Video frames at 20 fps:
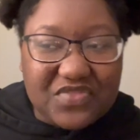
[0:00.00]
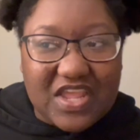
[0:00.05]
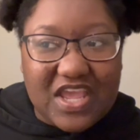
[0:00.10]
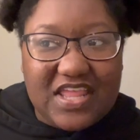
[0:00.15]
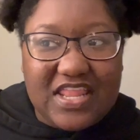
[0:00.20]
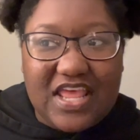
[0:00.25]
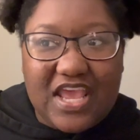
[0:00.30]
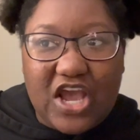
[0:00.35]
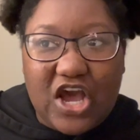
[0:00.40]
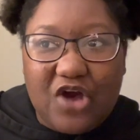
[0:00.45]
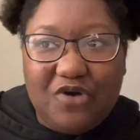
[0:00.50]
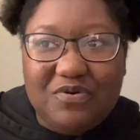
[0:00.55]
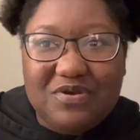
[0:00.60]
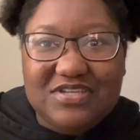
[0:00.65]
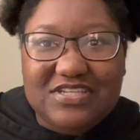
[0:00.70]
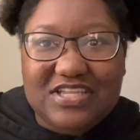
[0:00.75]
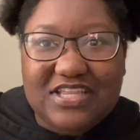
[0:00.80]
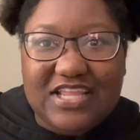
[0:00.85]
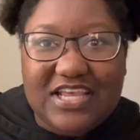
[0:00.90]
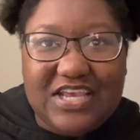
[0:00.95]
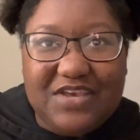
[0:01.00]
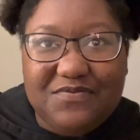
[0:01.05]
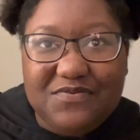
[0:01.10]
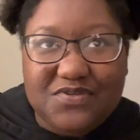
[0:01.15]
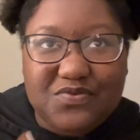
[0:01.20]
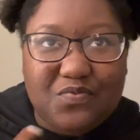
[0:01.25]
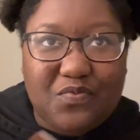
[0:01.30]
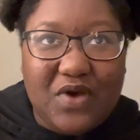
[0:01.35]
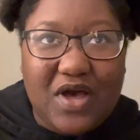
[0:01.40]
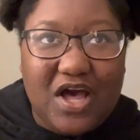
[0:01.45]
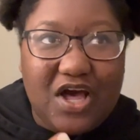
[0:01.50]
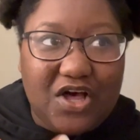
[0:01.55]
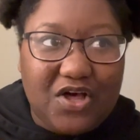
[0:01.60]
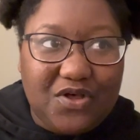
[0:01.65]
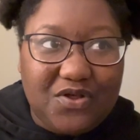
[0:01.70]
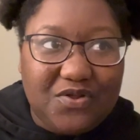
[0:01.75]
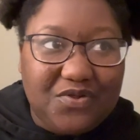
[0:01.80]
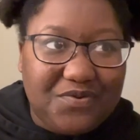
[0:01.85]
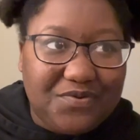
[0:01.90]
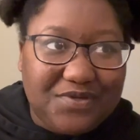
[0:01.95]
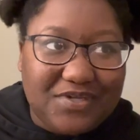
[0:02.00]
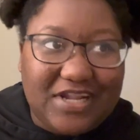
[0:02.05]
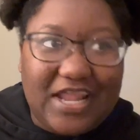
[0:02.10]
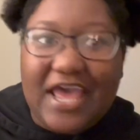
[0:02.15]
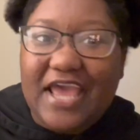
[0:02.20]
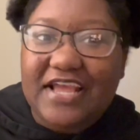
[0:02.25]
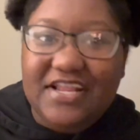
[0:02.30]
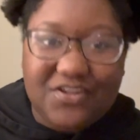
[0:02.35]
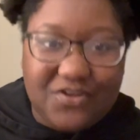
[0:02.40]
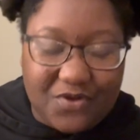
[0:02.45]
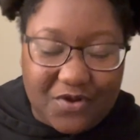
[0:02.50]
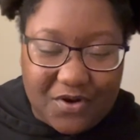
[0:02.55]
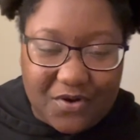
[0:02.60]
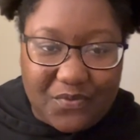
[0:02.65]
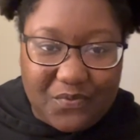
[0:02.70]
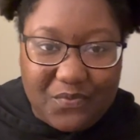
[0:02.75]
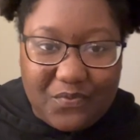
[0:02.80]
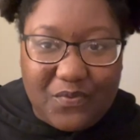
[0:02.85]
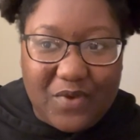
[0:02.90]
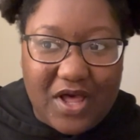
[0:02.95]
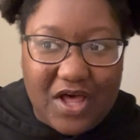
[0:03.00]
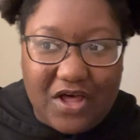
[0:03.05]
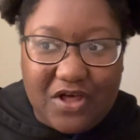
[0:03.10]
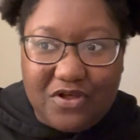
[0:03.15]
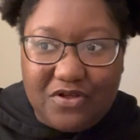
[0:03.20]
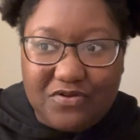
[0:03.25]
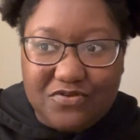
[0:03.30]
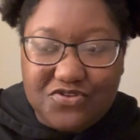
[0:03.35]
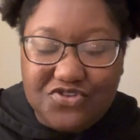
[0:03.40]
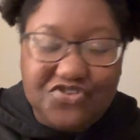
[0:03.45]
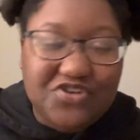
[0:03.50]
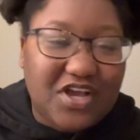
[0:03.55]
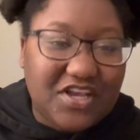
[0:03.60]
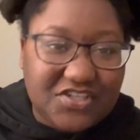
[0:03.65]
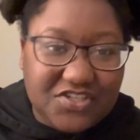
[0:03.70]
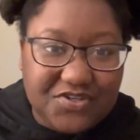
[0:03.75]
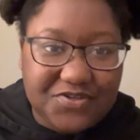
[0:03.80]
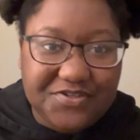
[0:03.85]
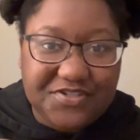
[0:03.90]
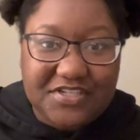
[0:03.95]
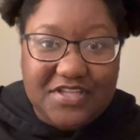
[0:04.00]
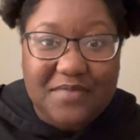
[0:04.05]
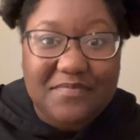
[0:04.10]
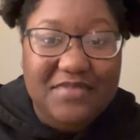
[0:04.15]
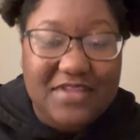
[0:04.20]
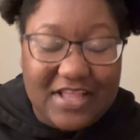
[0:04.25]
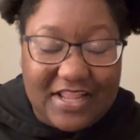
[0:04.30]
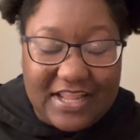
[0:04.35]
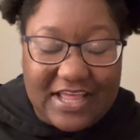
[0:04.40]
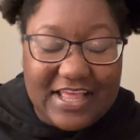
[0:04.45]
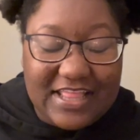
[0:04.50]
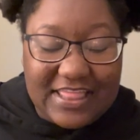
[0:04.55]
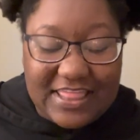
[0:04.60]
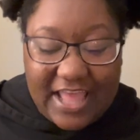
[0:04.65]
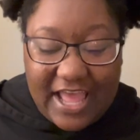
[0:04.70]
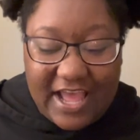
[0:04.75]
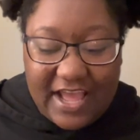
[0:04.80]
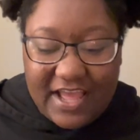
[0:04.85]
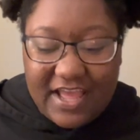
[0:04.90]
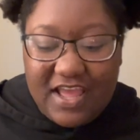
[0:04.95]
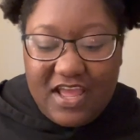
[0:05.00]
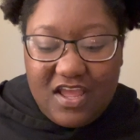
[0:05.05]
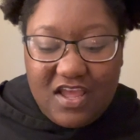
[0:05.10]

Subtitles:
and they always said that he was well liked or well dressed or something like that,